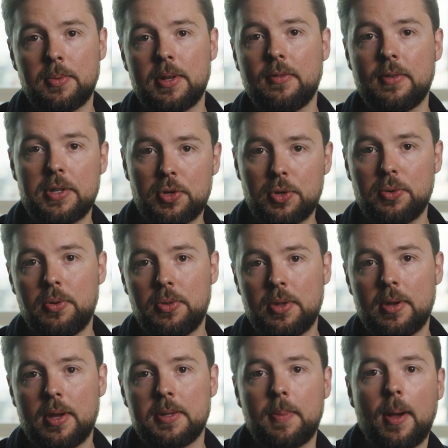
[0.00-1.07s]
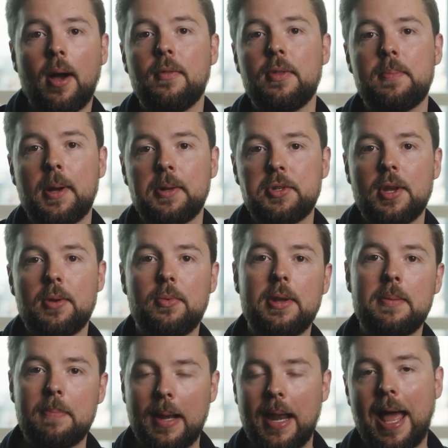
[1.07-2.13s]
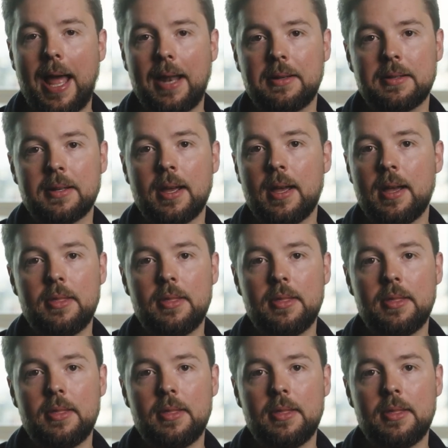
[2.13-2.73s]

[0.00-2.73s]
we'd have ensured that as part of the budget, we'd planned